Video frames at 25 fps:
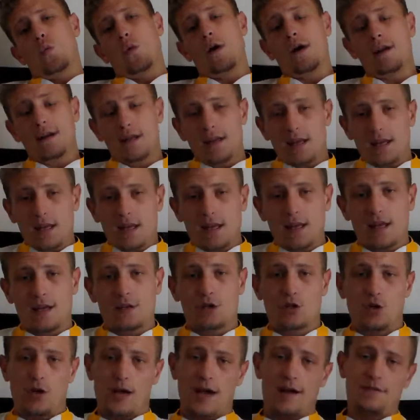One thing
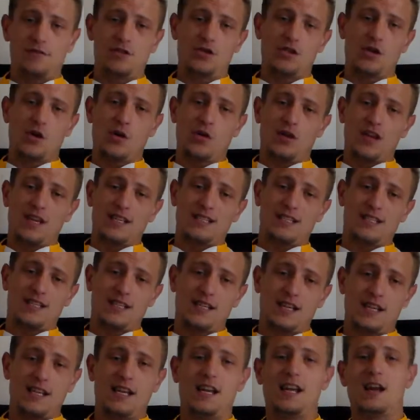that you have to know
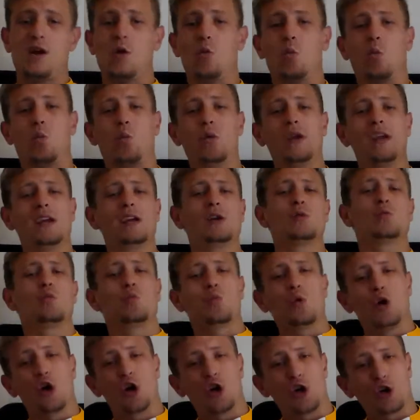there's a
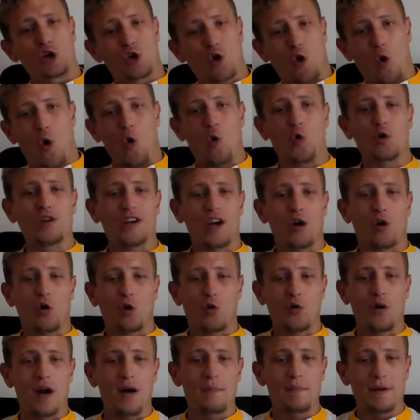weird word called a
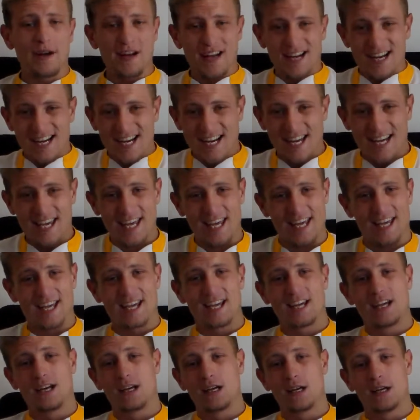grubber kick.
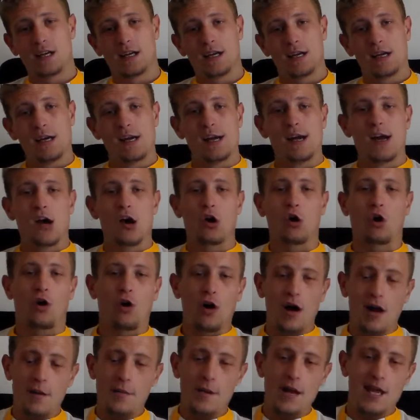A
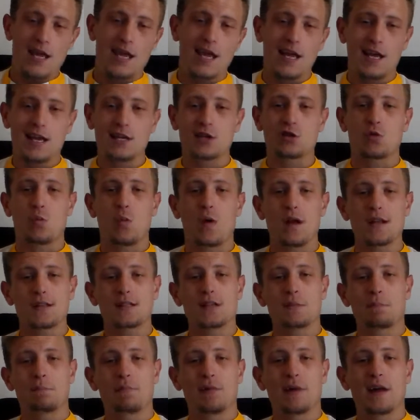grubber kick is
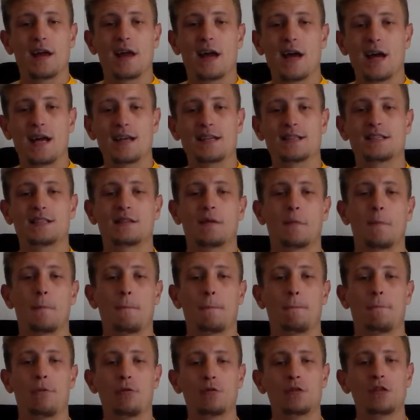once a player has
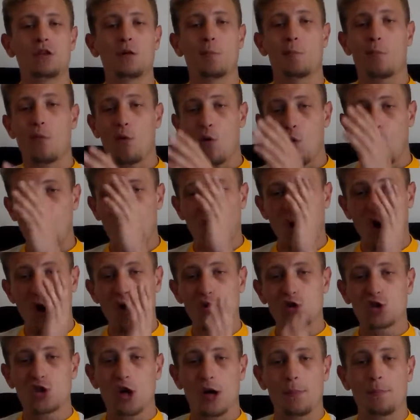put the ball
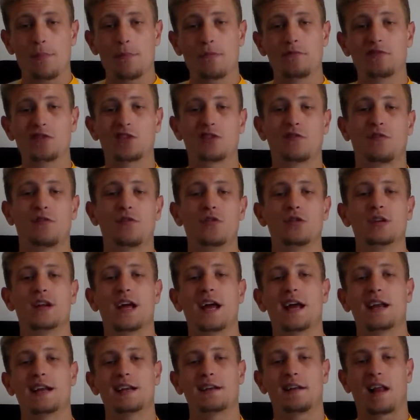on top of his
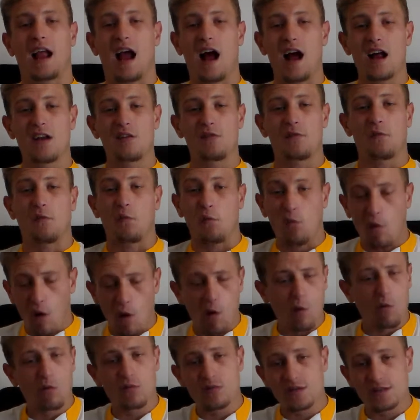foot and it kind of
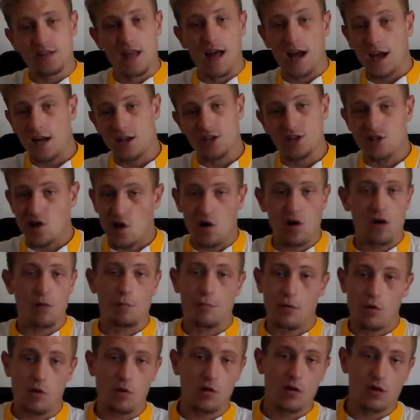rolls like a soccer
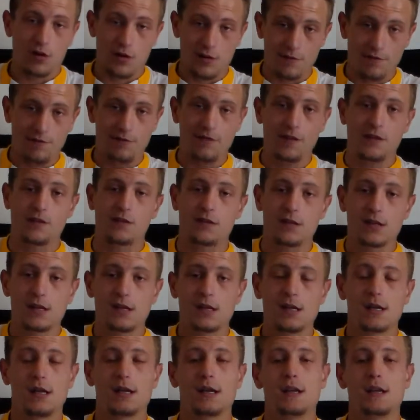ball on the field.